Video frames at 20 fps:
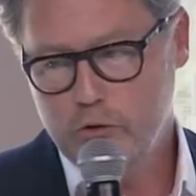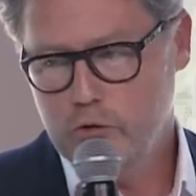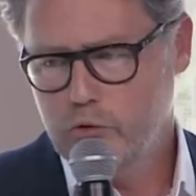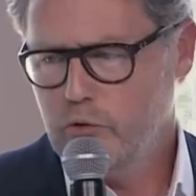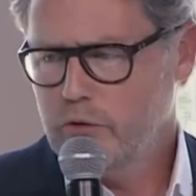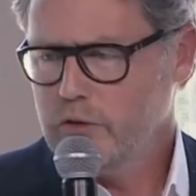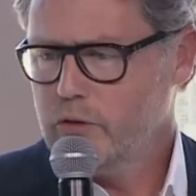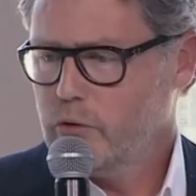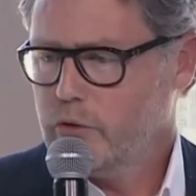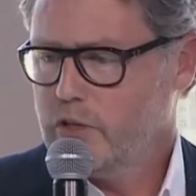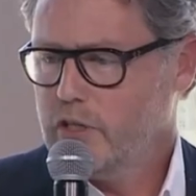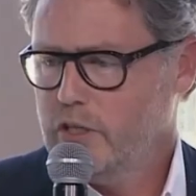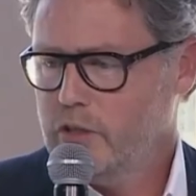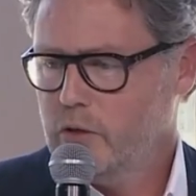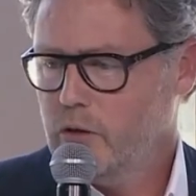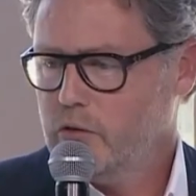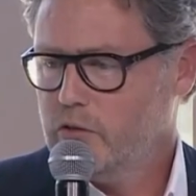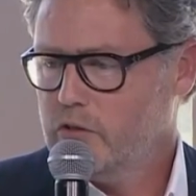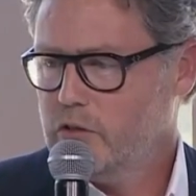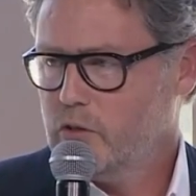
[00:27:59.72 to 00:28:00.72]
During the
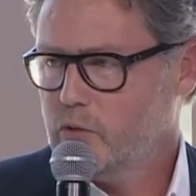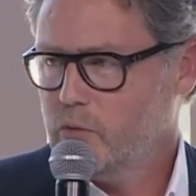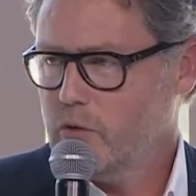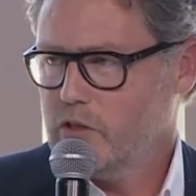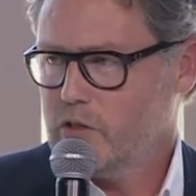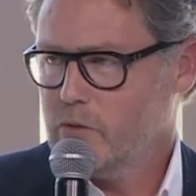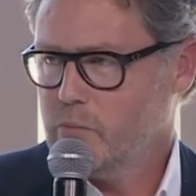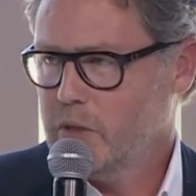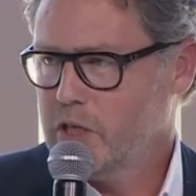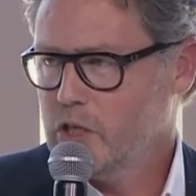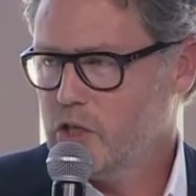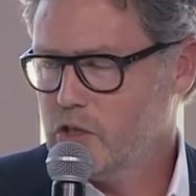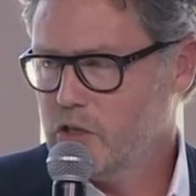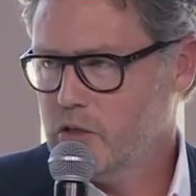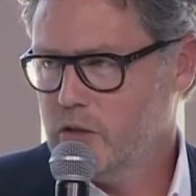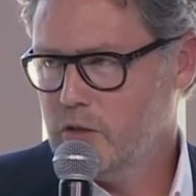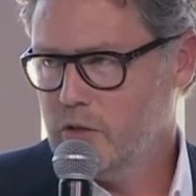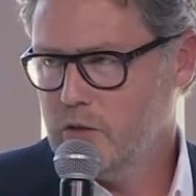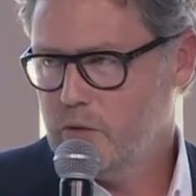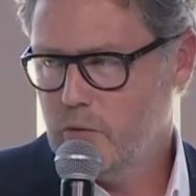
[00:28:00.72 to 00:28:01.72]
keynote, it was
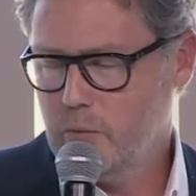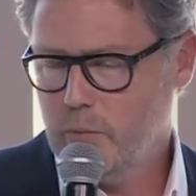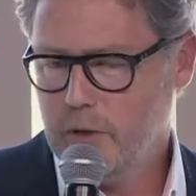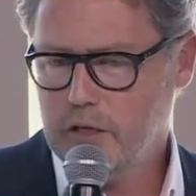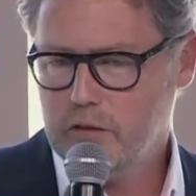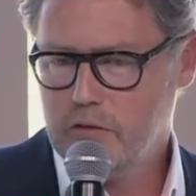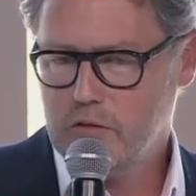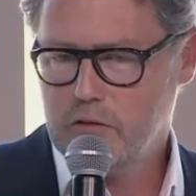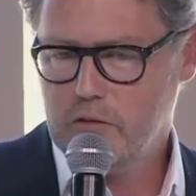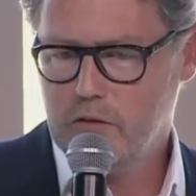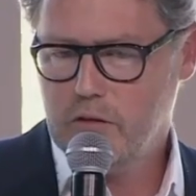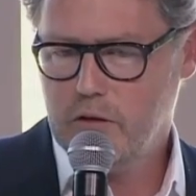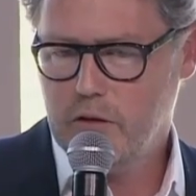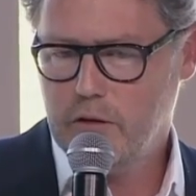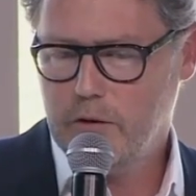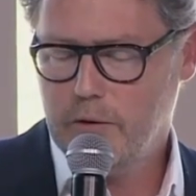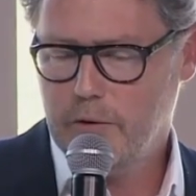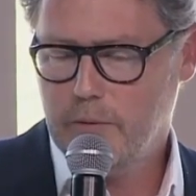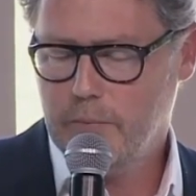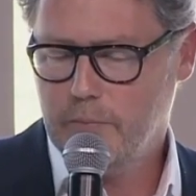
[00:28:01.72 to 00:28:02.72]
mentioned about
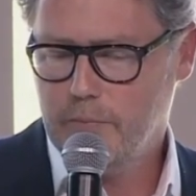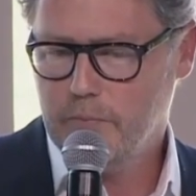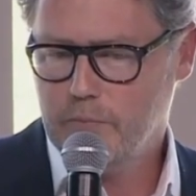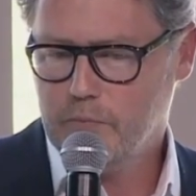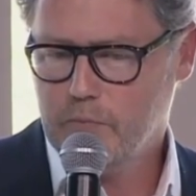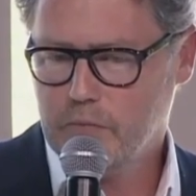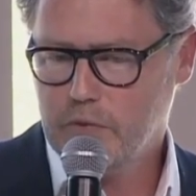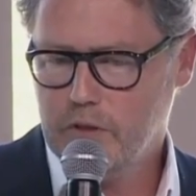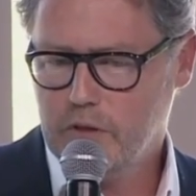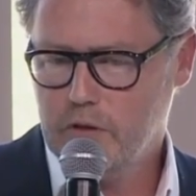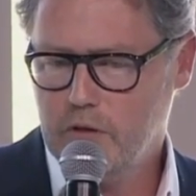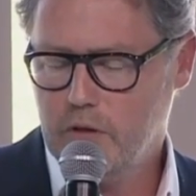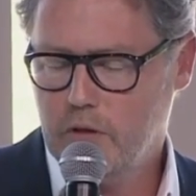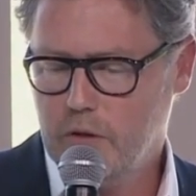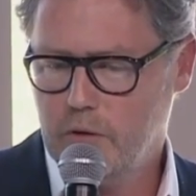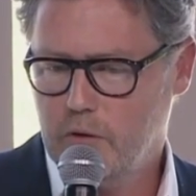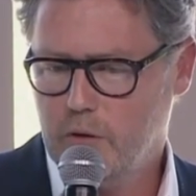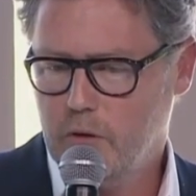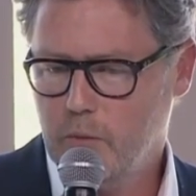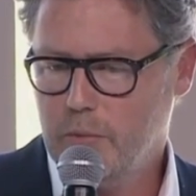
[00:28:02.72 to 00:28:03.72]

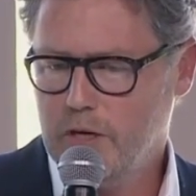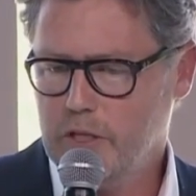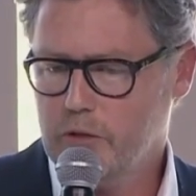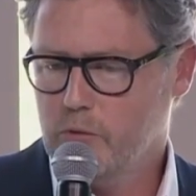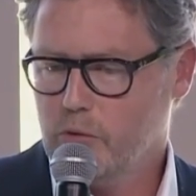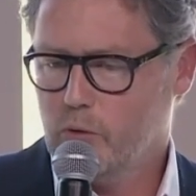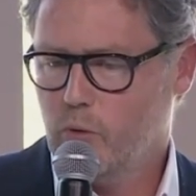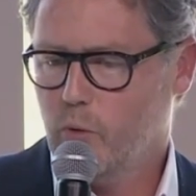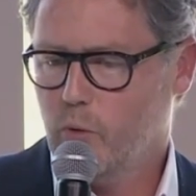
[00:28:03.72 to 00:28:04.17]
the